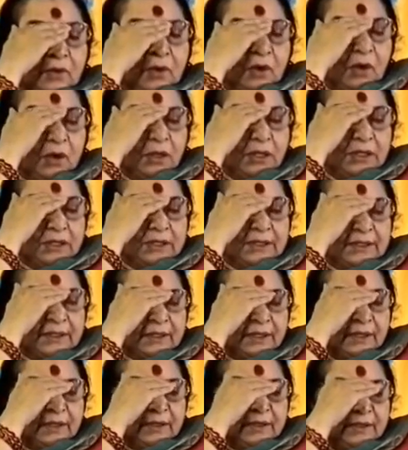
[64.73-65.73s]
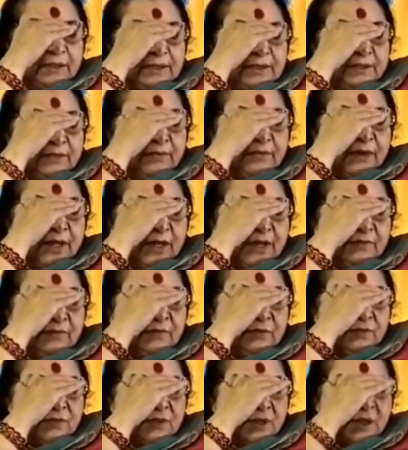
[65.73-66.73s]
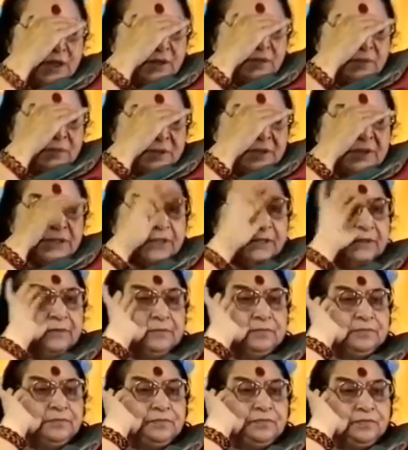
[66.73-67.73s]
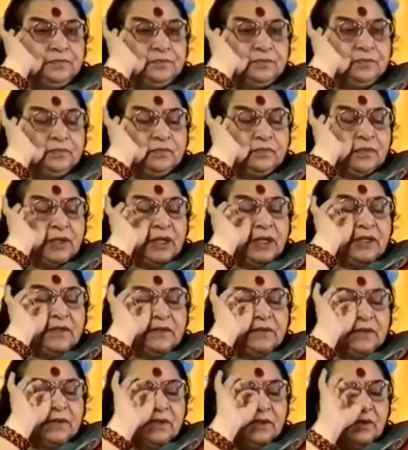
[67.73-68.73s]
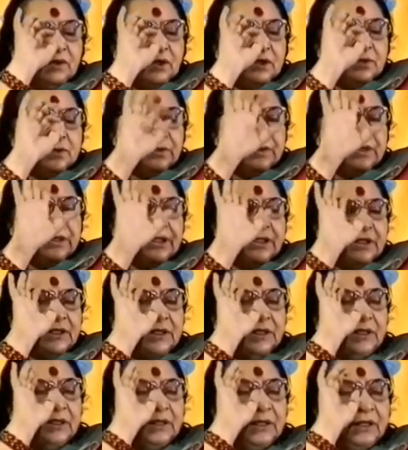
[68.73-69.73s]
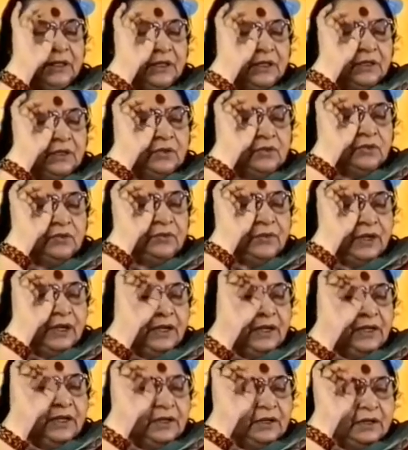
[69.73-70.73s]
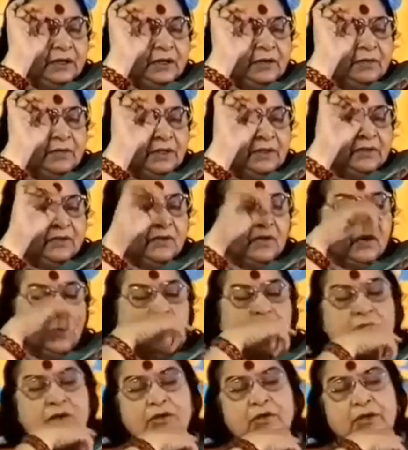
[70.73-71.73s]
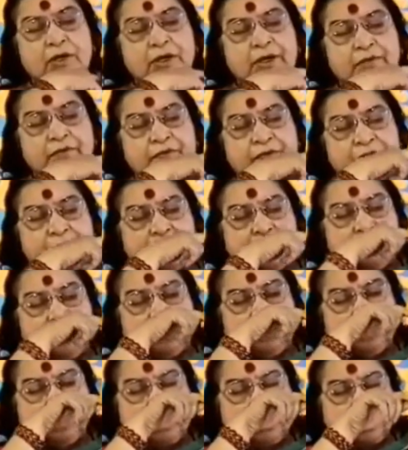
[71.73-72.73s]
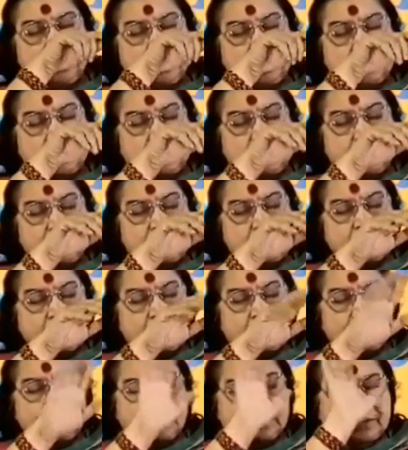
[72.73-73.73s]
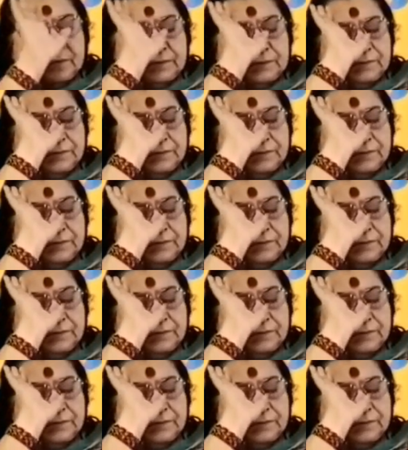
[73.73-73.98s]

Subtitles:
all the subtleties of life you start missing. In Sahaja Yoga especially, to feel guilty means all your left side is caught up.